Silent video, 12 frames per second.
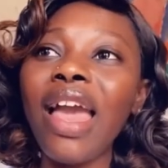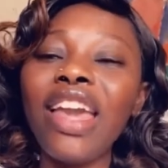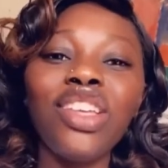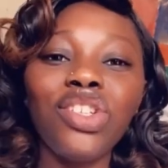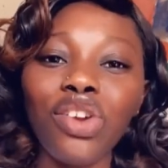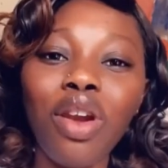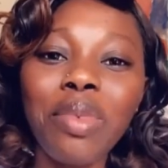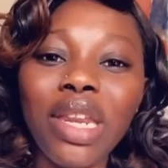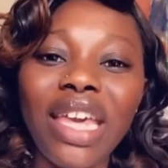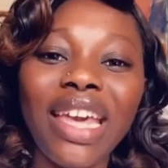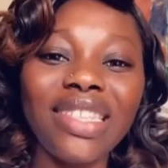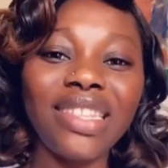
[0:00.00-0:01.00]
in
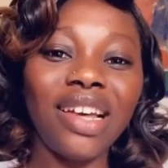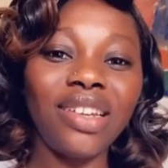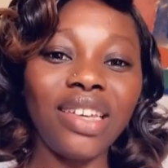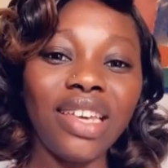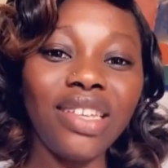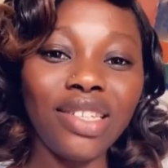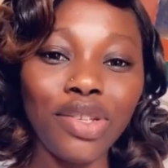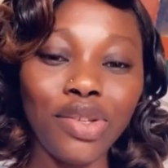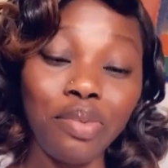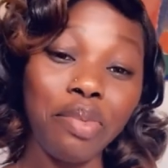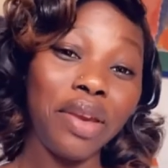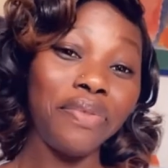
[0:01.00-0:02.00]
Germany, it's not easy
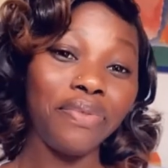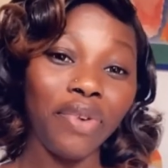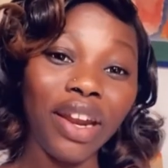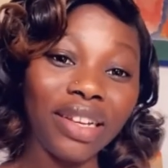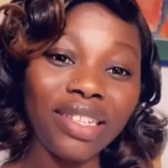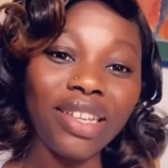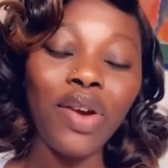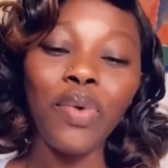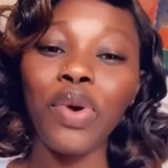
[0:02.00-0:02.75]
to make friends